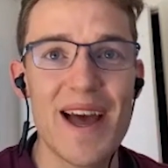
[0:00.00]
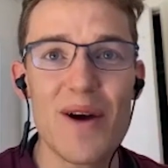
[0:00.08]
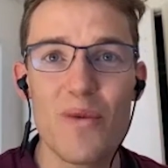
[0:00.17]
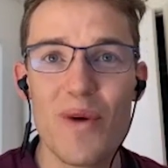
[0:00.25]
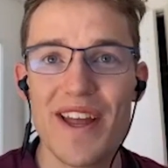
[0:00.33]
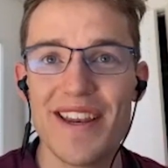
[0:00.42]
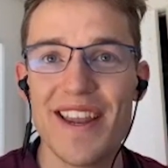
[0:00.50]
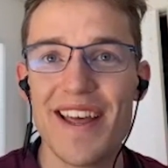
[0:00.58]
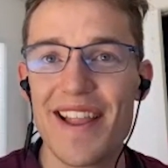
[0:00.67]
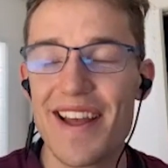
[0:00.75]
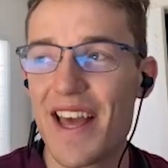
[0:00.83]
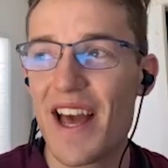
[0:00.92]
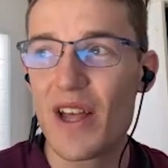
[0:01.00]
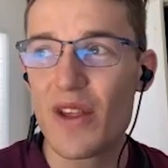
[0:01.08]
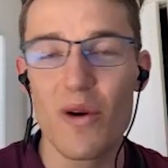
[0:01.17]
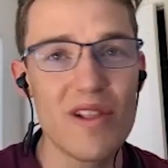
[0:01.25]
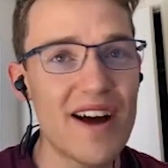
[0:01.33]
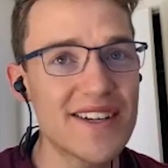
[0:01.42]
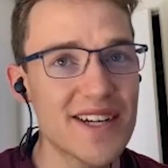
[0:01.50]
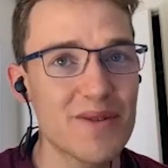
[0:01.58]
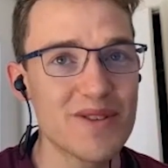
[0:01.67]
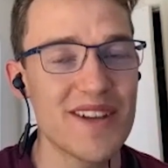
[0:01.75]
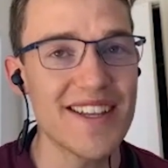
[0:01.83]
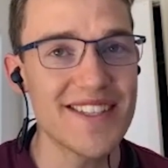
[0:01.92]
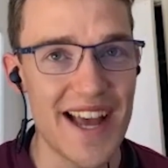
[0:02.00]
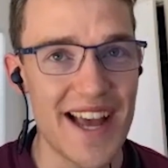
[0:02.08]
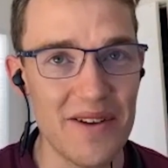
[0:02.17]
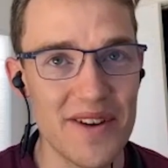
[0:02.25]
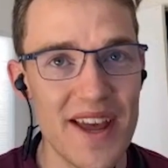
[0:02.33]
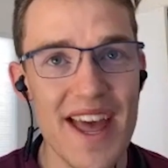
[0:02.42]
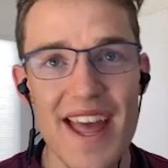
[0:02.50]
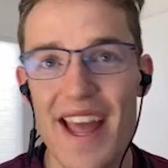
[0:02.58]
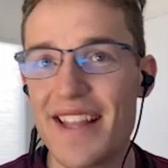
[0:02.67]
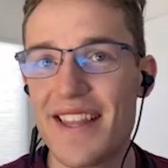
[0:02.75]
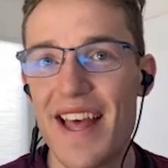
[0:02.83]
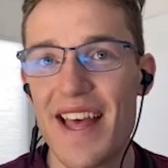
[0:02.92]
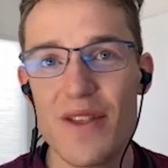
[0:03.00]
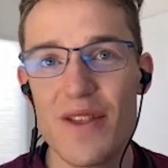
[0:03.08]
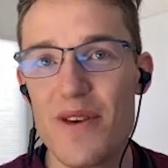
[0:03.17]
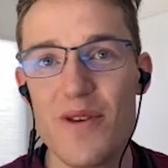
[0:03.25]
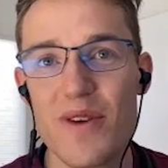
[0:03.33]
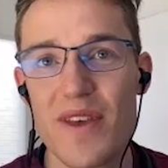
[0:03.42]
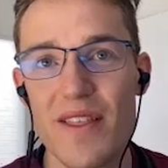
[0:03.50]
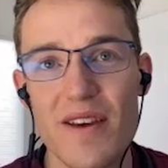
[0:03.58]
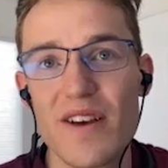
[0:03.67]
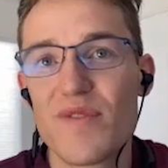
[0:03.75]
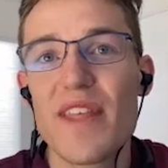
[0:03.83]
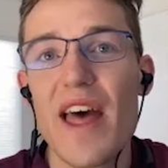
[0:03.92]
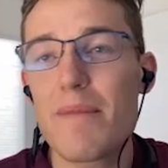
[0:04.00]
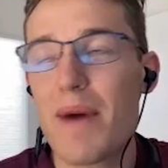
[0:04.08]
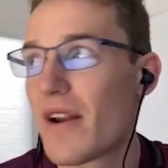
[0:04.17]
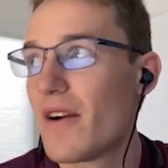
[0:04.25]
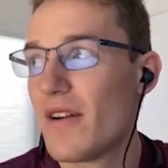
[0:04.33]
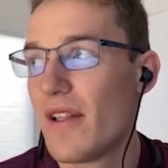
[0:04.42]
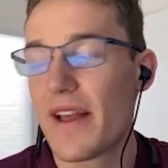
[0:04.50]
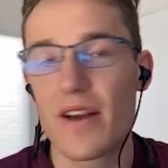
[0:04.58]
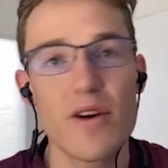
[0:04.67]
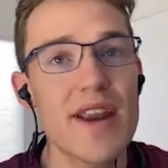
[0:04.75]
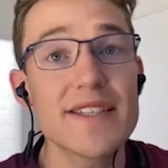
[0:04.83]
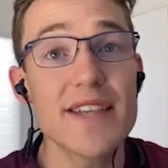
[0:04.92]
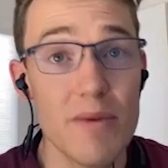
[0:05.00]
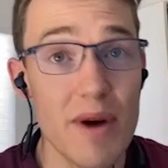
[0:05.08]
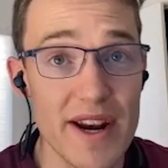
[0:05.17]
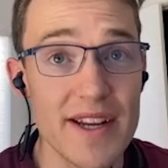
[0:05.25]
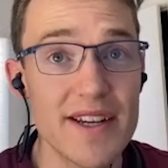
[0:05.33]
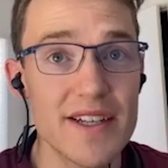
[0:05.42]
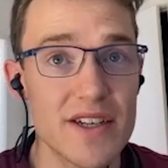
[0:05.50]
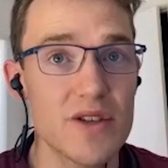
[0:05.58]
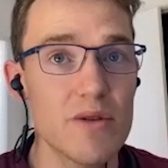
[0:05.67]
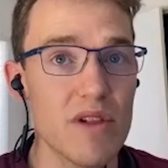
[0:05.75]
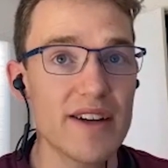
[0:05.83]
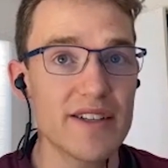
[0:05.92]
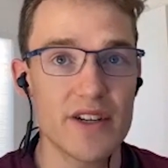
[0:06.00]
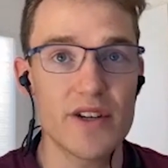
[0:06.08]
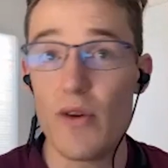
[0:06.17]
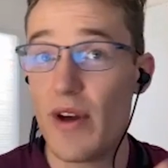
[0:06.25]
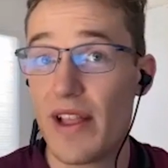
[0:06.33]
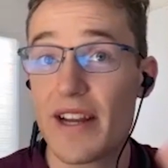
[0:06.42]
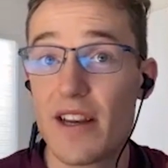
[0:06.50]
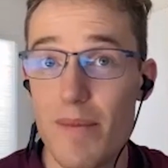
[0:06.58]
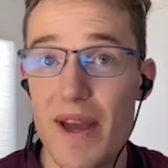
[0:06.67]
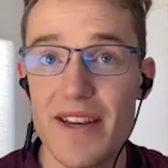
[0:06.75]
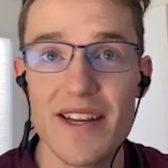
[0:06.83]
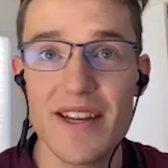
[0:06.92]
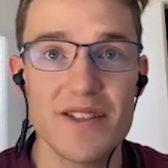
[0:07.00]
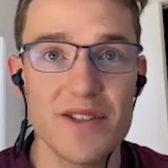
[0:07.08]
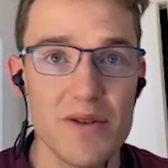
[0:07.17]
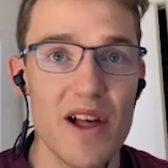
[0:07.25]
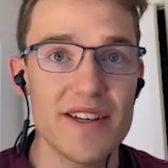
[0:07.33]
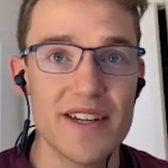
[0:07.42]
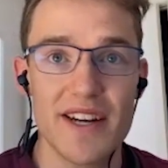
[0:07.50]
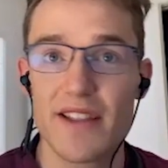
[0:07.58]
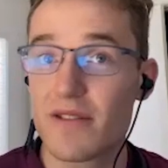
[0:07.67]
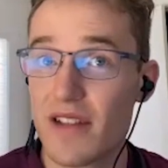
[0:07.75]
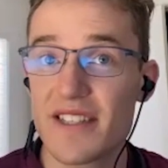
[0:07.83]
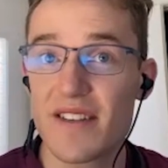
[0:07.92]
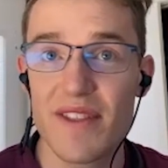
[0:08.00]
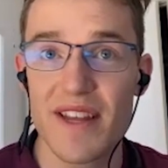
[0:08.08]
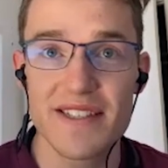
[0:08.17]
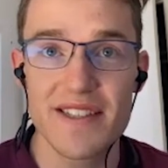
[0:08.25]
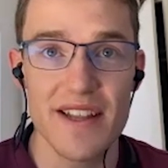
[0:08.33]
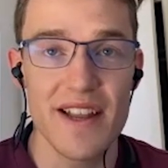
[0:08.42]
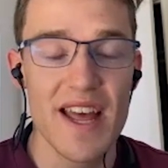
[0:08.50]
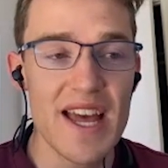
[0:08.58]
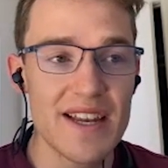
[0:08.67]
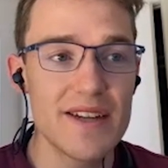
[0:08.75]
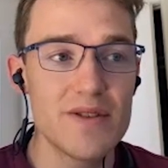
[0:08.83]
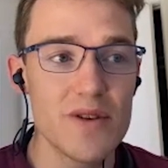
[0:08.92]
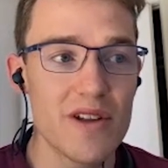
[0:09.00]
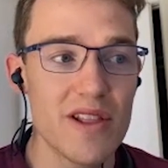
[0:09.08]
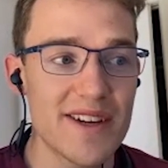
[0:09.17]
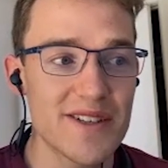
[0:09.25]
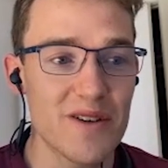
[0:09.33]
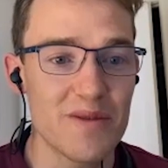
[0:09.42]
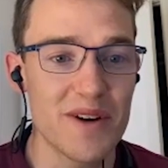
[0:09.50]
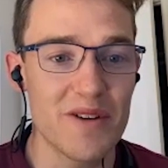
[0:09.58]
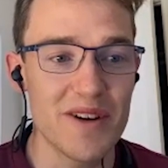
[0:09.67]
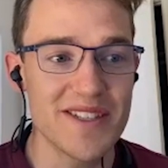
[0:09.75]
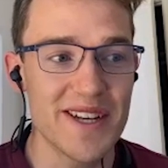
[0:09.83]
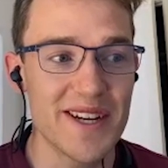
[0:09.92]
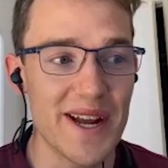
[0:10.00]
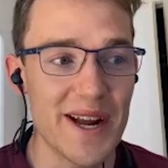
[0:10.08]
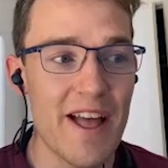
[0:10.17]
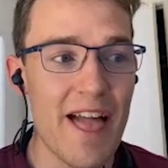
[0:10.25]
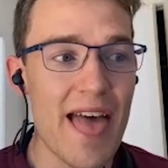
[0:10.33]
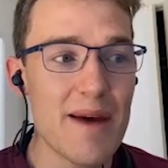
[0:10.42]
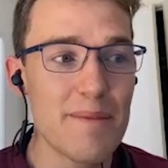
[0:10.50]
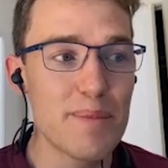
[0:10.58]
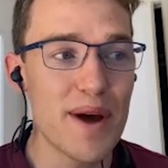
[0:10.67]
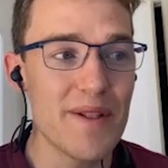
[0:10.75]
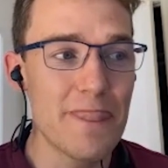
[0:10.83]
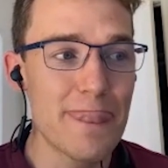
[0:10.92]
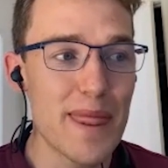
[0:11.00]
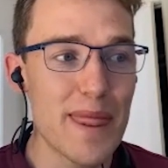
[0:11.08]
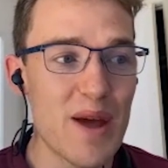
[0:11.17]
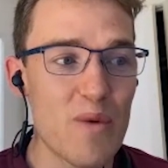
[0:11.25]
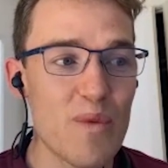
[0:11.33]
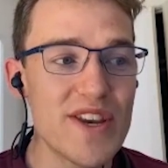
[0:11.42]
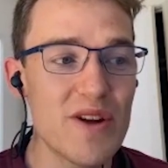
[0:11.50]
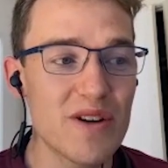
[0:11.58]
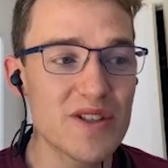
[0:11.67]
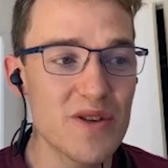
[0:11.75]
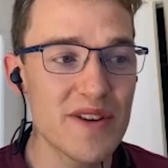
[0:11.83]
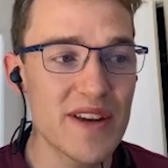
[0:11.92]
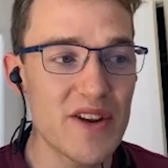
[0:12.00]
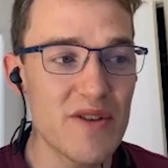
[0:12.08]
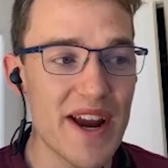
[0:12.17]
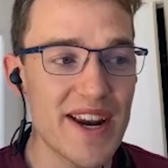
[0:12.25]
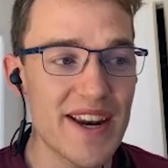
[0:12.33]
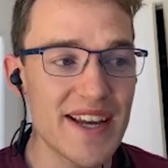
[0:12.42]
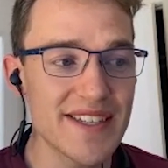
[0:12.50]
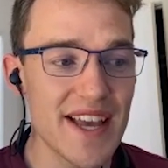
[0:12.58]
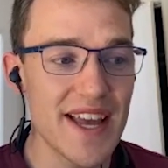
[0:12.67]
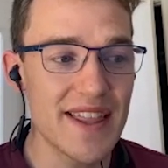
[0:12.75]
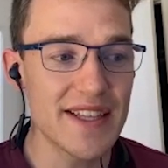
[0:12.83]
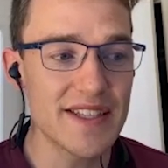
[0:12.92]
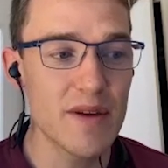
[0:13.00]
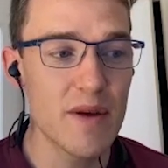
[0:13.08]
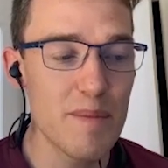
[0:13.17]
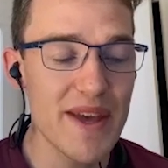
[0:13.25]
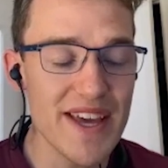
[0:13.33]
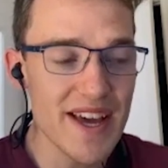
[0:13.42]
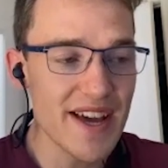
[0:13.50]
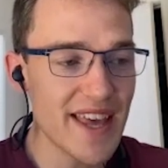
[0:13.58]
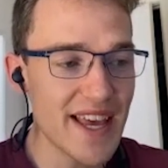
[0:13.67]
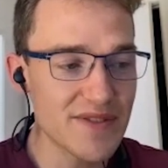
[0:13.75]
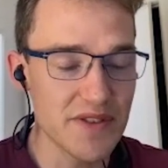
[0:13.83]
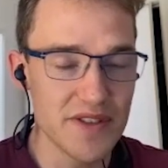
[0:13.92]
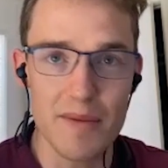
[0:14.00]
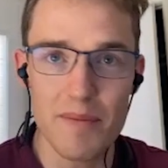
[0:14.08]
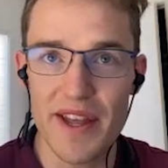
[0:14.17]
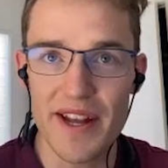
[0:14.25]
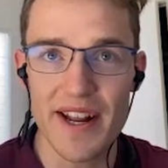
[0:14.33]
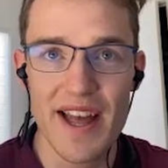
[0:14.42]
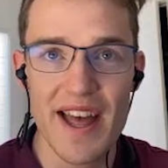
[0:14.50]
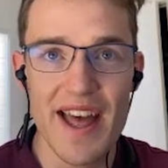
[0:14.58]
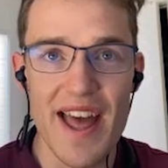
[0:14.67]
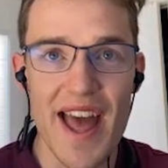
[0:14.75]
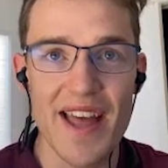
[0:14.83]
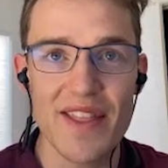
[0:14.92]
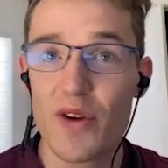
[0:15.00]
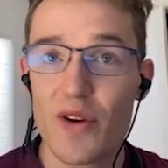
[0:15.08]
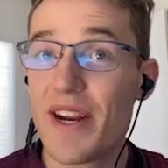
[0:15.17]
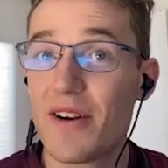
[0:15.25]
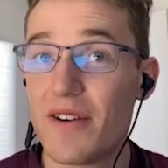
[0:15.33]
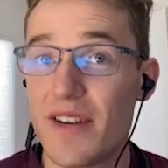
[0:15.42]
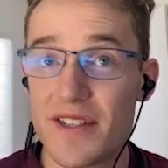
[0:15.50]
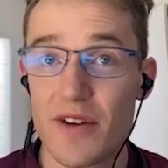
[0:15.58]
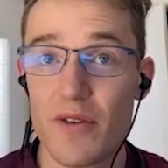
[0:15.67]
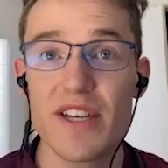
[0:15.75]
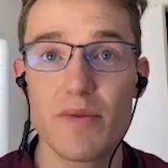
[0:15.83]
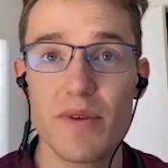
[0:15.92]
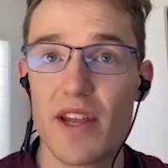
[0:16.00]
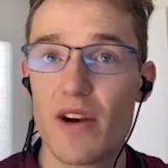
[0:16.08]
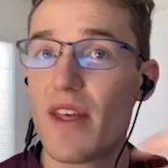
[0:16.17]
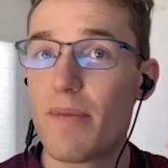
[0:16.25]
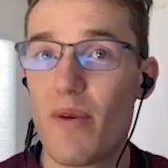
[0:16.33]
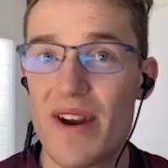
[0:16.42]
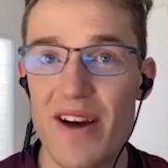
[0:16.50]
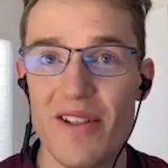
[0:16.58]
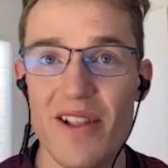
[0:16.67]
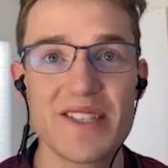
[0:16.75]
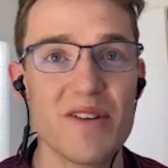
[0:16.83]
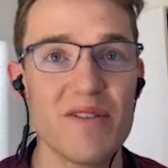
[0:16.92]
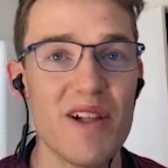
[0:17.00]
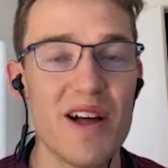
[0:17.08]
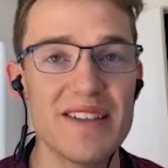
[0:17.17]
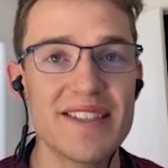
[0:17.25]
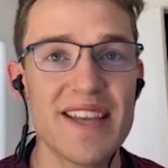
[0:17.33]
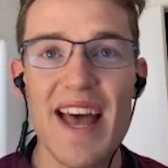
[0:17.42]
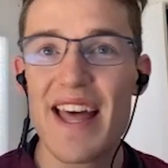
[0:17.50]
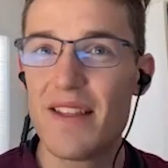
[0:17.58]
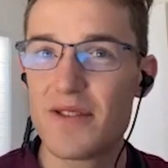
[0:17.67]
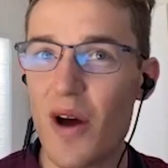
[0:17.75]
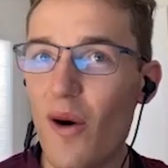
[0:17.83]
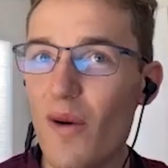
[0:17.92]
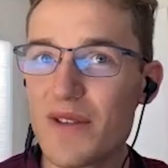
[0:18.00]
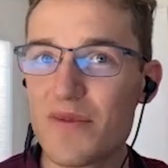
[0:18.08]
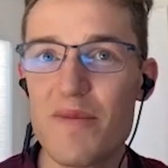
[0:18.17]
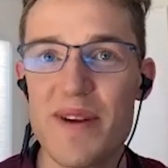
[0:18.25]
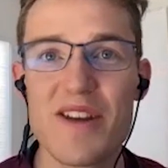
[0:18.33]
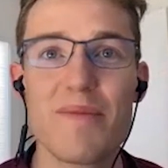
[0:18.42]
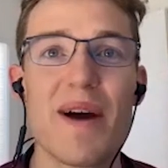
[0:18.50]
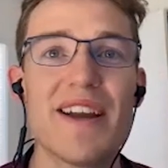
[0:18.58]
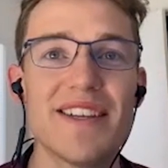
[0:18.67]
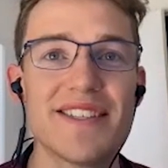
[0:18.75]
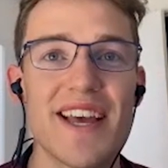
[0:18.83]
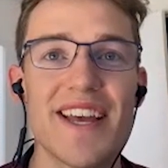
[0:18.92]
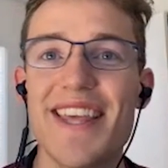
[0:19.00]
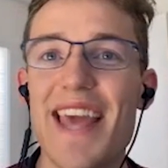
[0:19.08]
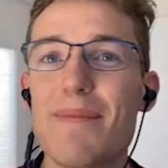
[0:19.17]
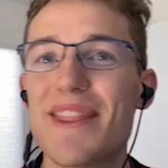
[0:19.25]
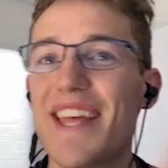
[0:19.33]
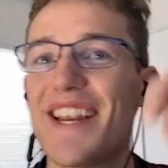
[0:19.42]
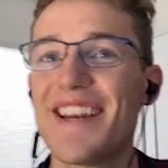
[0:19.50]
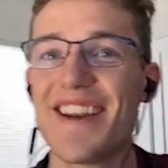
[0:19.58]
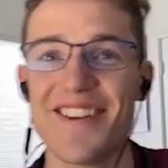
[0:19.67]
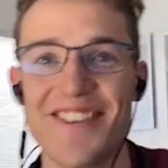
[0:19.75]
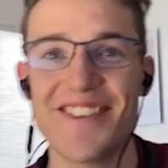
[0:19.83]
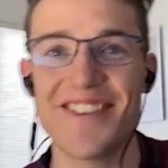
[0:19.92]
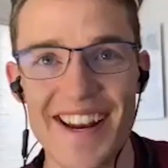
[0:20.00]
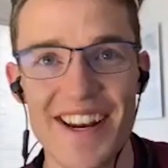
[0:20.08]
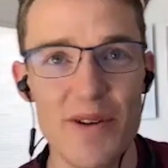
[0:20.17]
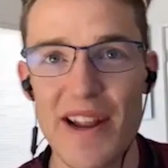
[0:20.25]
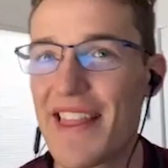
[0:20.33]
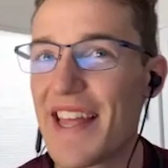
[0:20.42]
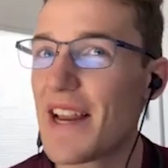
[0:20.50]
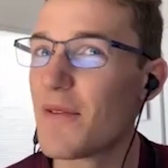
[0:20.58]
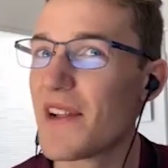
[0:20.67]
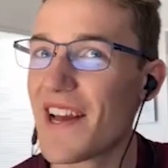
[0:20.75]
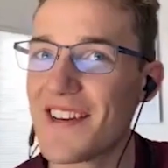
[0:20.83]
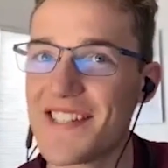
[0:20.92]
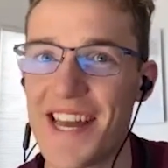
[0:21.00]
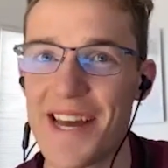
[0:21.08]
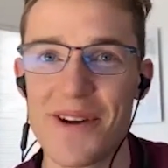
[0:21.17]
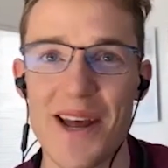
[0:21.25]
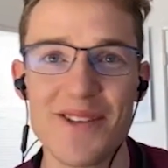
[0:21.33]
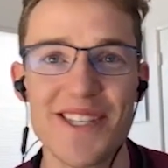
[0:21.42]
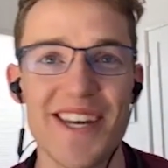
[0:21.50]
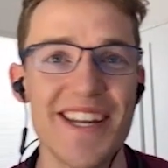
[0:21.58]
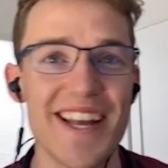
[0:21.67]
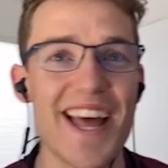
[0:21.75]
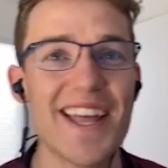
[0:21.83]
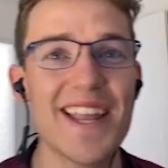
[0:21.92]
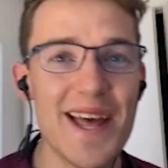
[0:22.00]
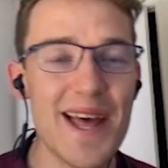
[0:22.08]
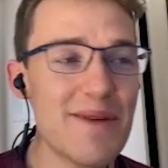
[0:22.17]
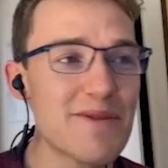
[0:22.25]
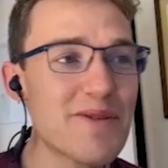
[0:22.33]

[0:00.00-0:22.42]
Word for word: when yeah. like your logic was not sound it you you because for that matter like good essay writing teaches you logic too and like debate teaches you logic and there's lots of things mm-hmm. that teach you good logical rigorous thinking but when you're a student and you write an essay that's making a case for something and the grader disagrees with it or they point out logical flaws there's always room in your mind to say yeah but they didn't understand right they mm-hmm. didn't really understand what i was getting at mm-hmm. mm-hmm.